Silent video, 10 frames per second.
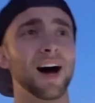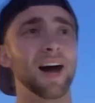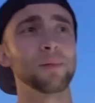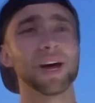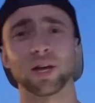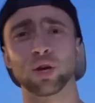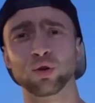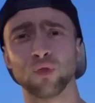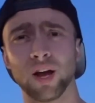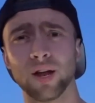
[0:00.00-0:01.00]
I'm not a
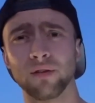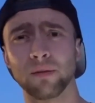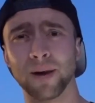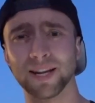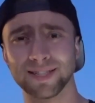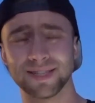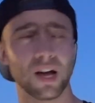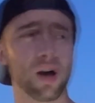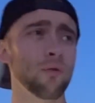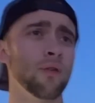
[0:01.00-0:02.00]
huge fan of it
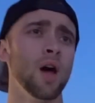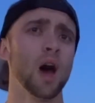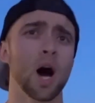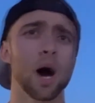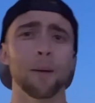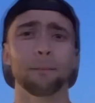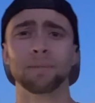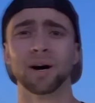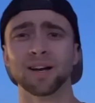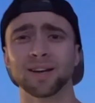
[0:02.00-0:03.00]
myself,
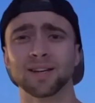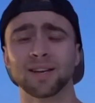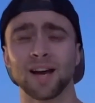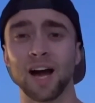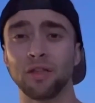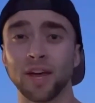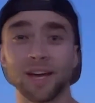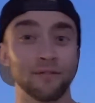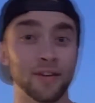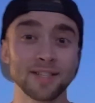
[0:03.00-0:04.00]
but I
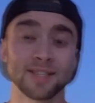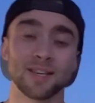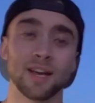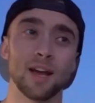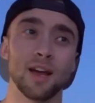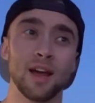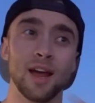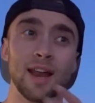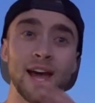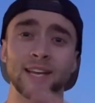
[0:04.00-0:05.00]
think if it's
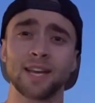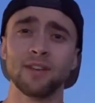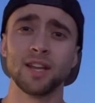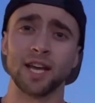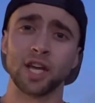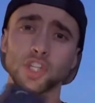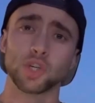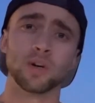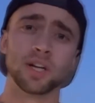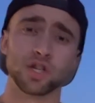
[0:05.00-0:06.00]
an activity that gets
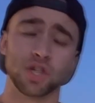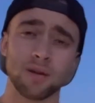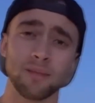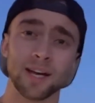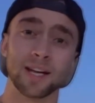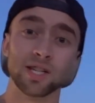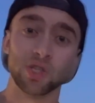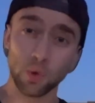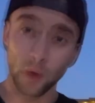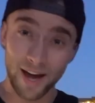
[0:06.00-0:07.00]
you into the gym and
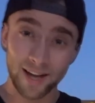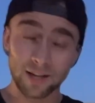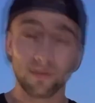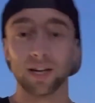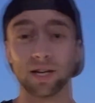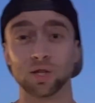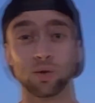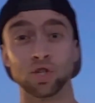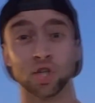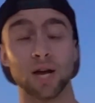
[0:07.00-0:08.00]
gets you active and gets you
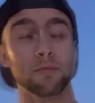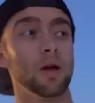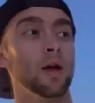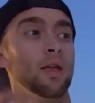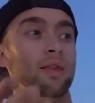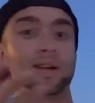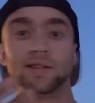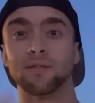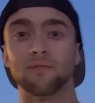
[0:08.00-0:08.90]
in shape, then it's